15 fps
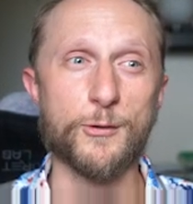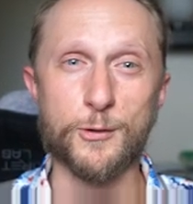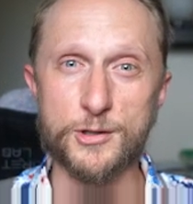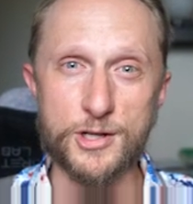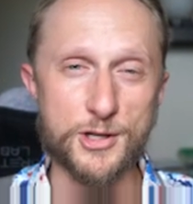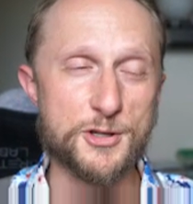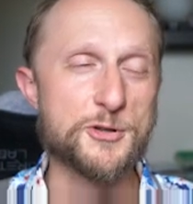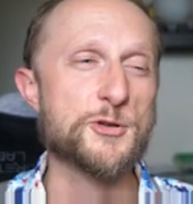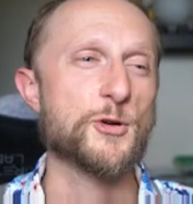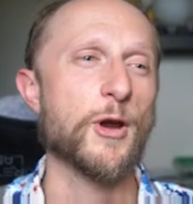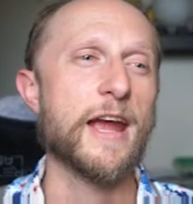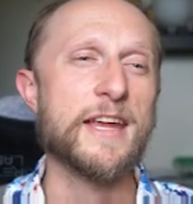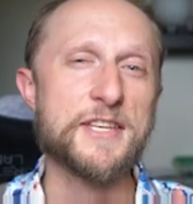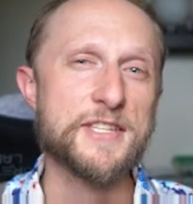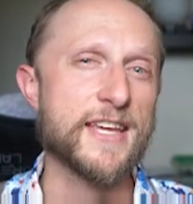for just
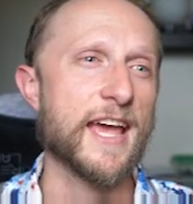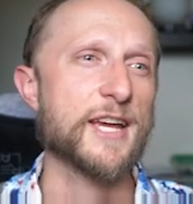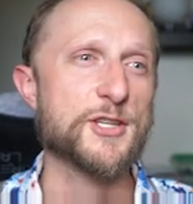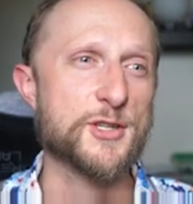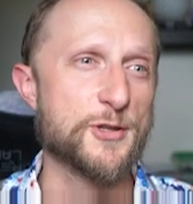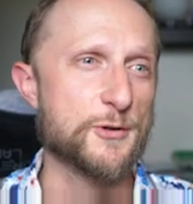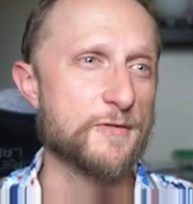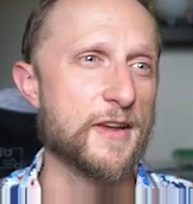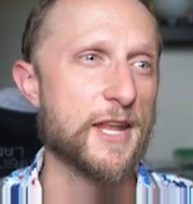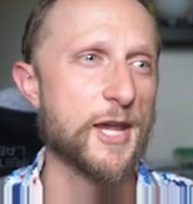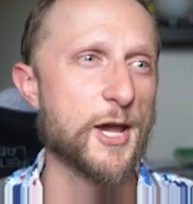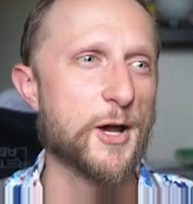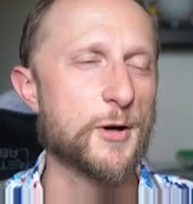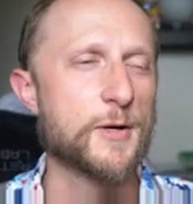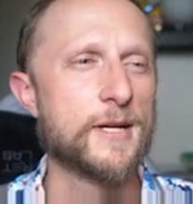straight text to
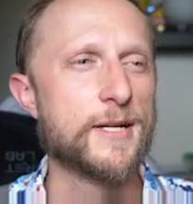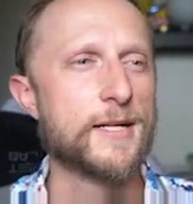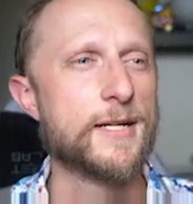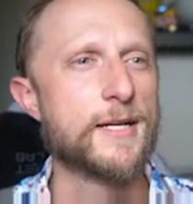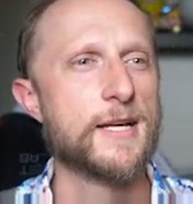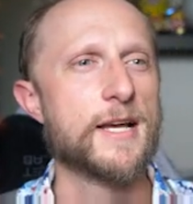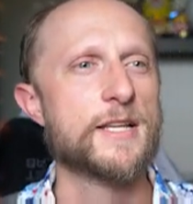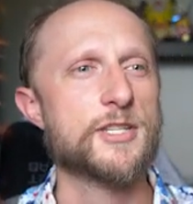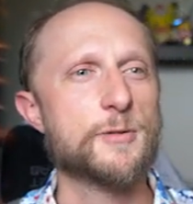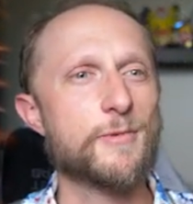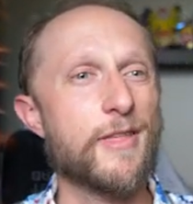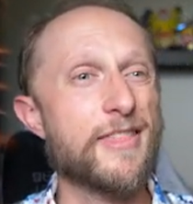video. Some of